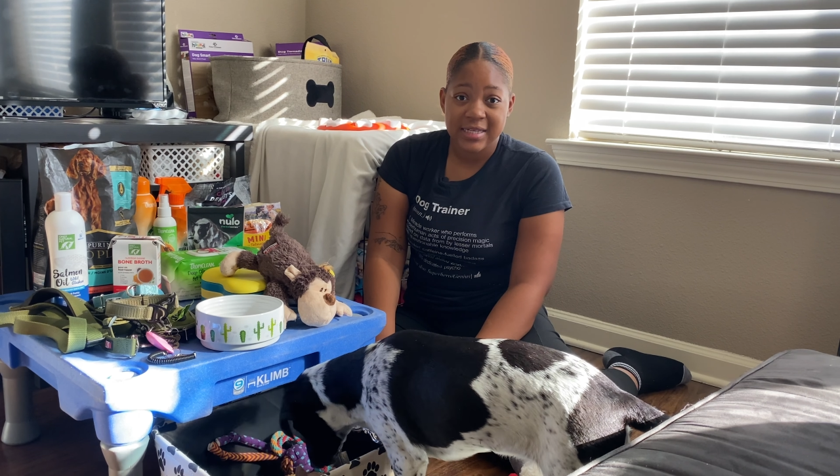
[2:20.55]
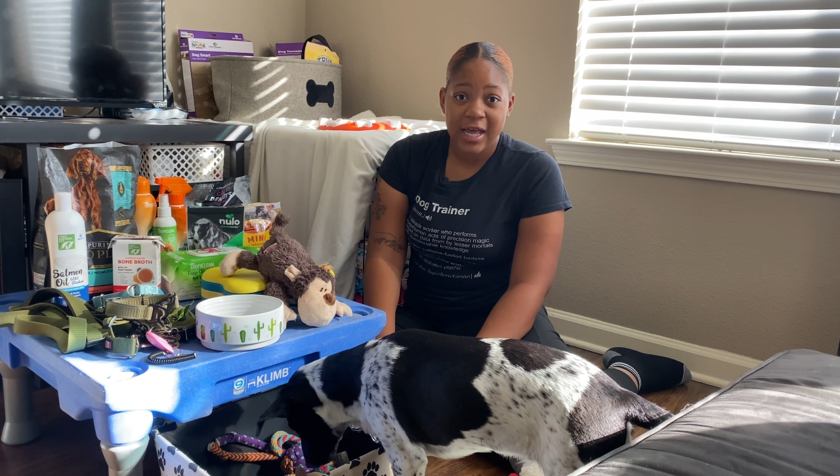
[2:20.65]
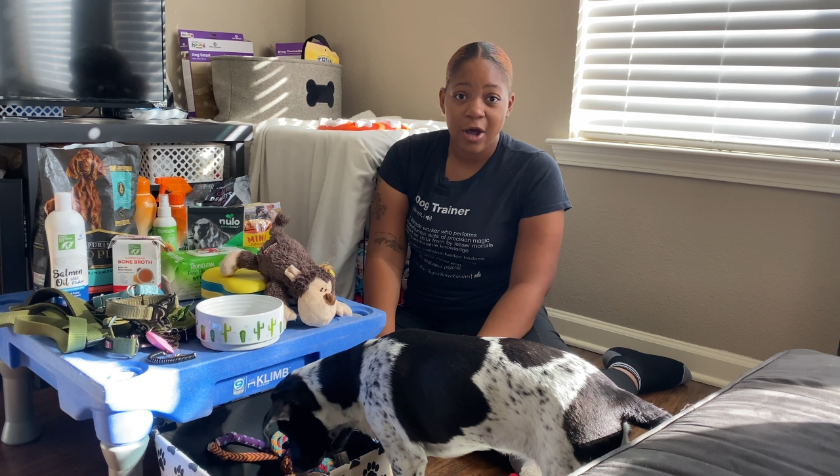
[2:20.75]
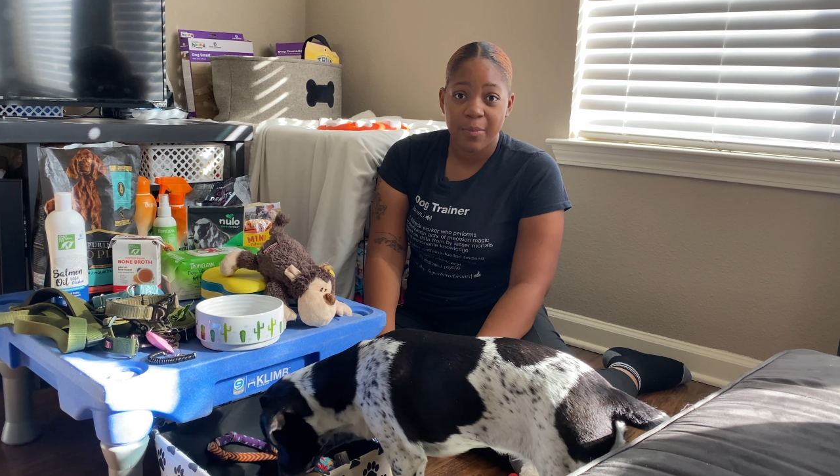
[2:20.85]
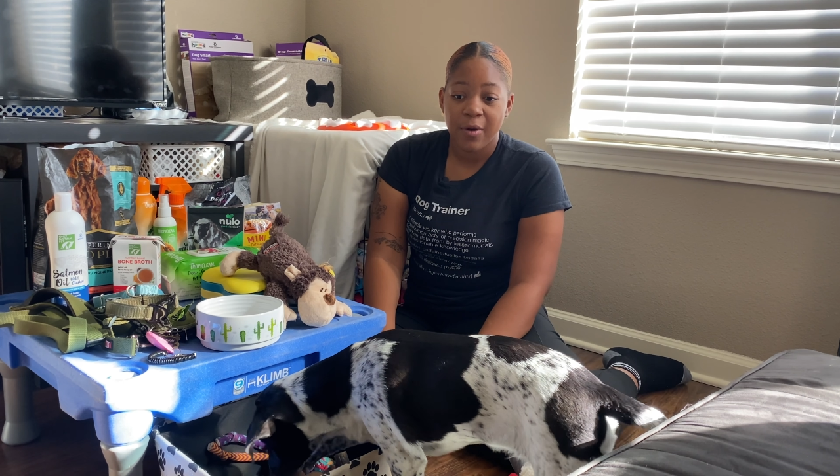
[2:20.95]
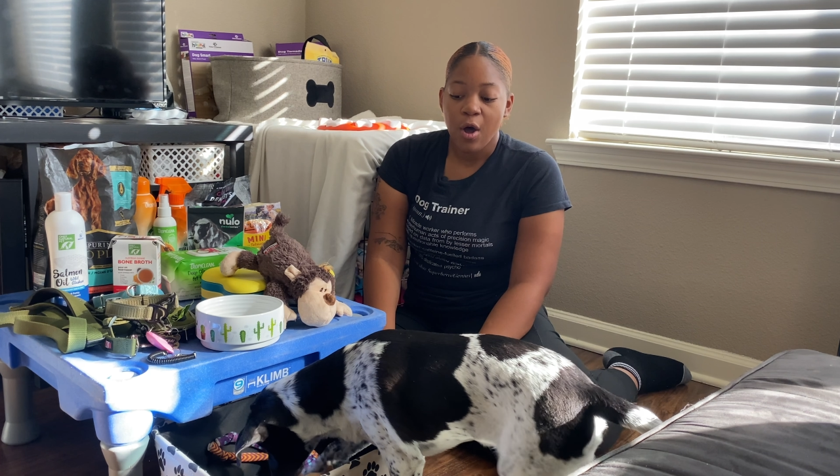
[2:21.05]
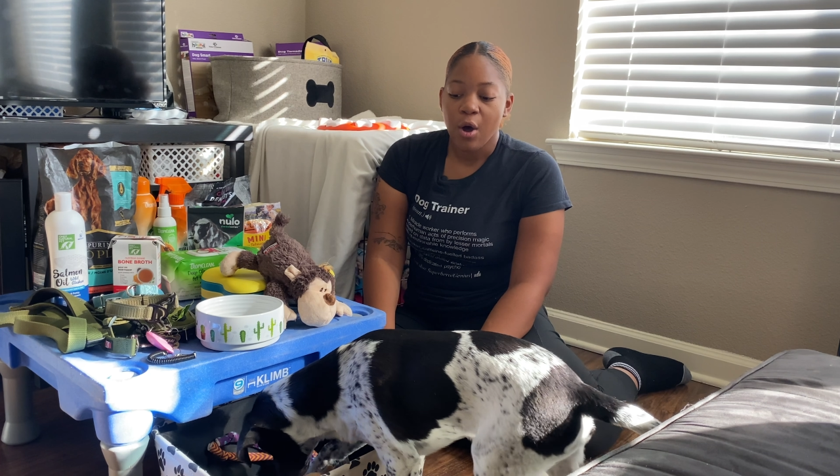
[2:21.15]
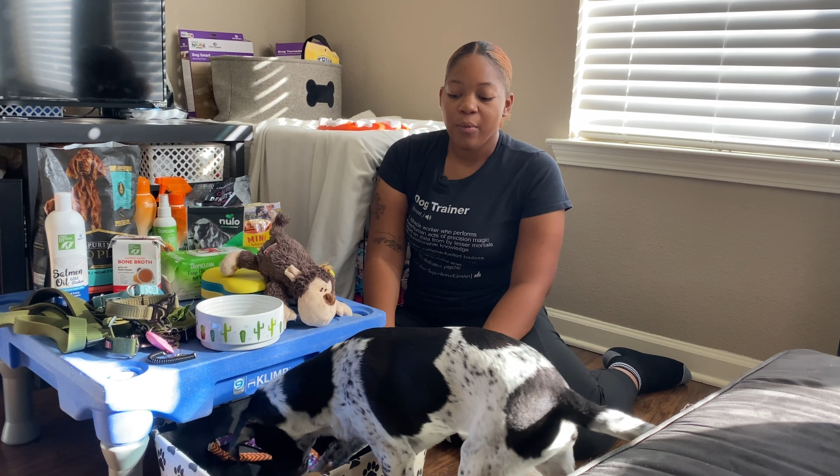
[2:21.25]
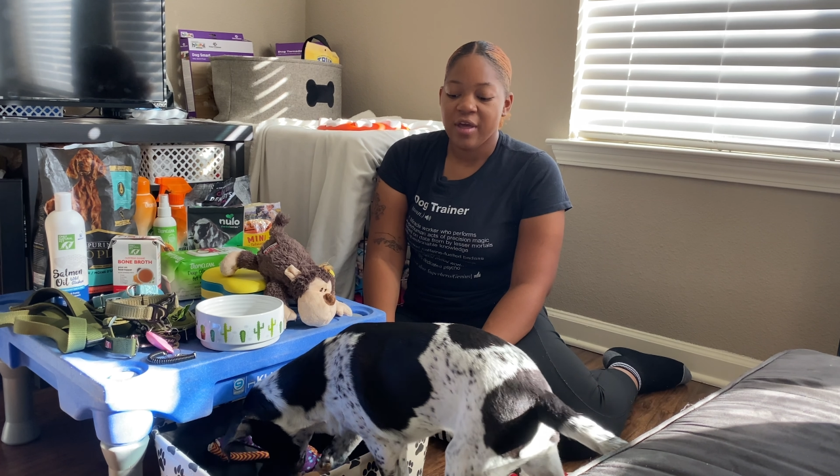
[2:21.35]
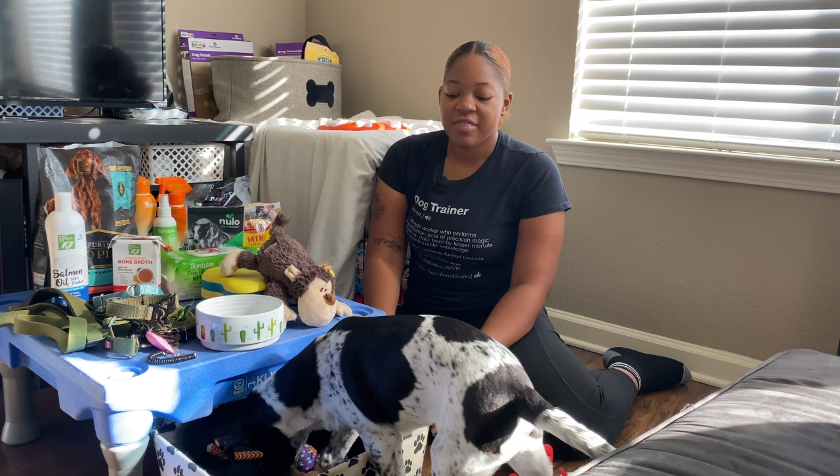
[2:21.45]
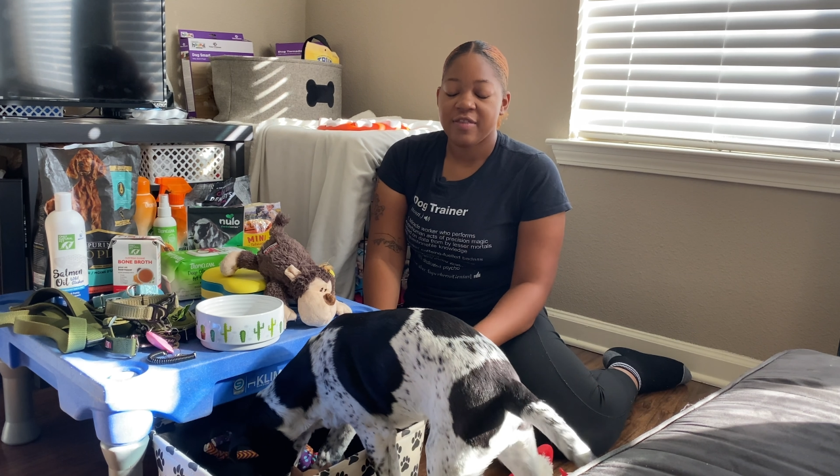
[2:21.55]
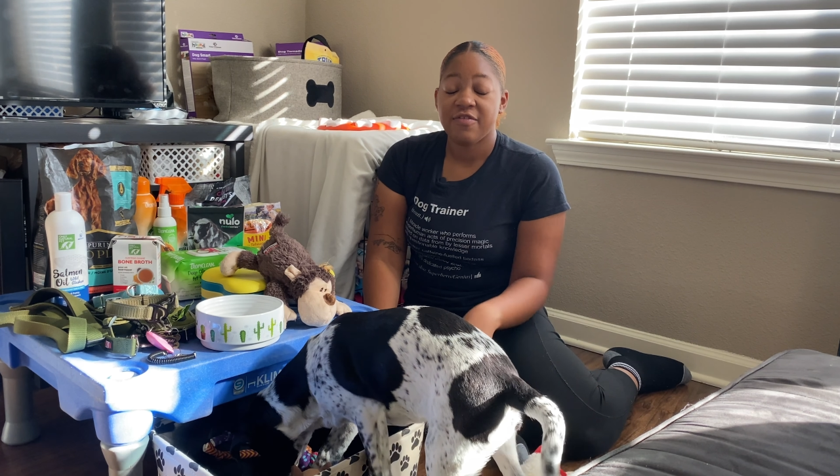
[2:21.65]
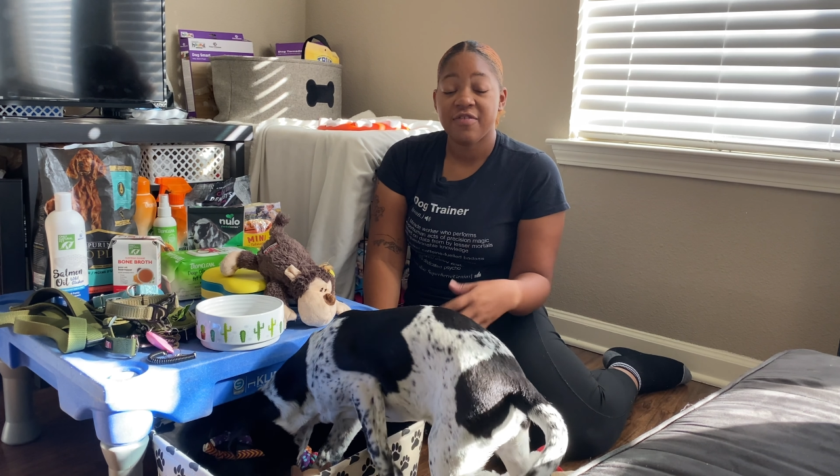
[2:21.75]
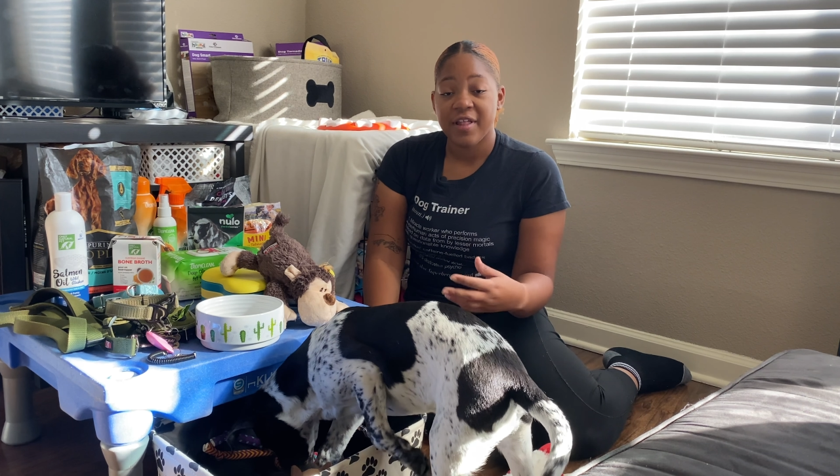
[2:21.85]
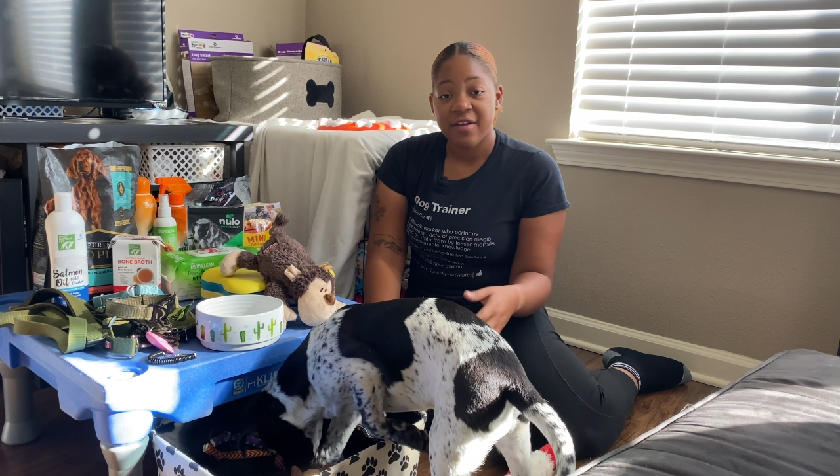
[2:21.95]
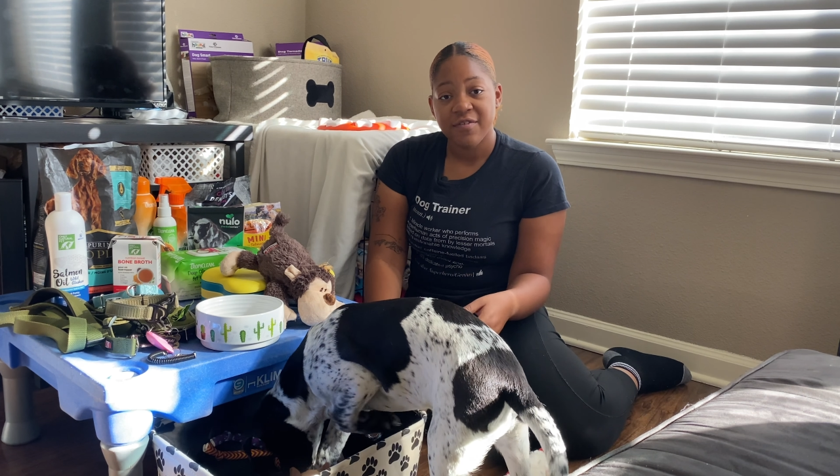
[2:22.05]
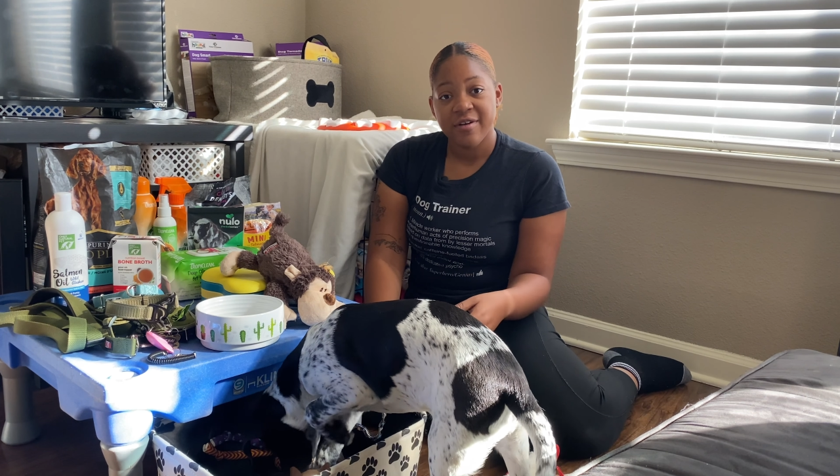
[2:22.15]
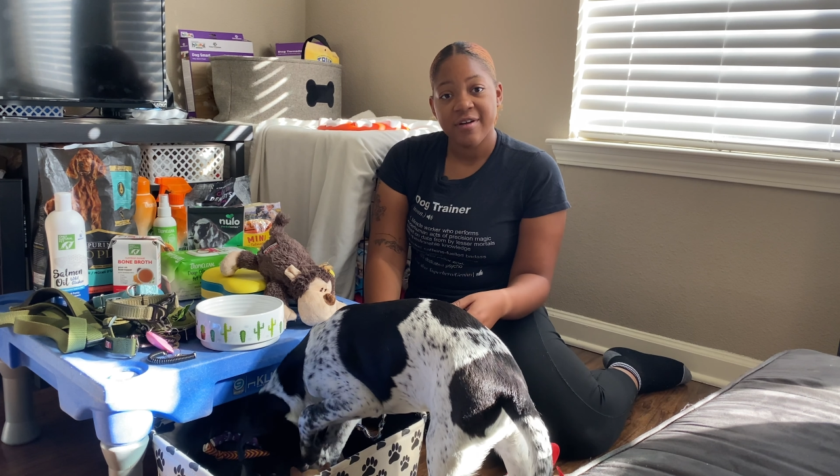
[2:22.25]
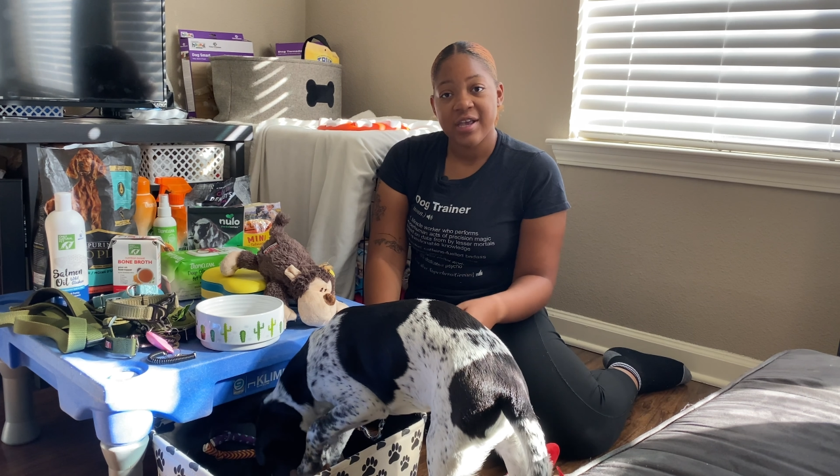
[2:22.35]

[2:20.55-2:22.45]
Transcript: to help with flavor.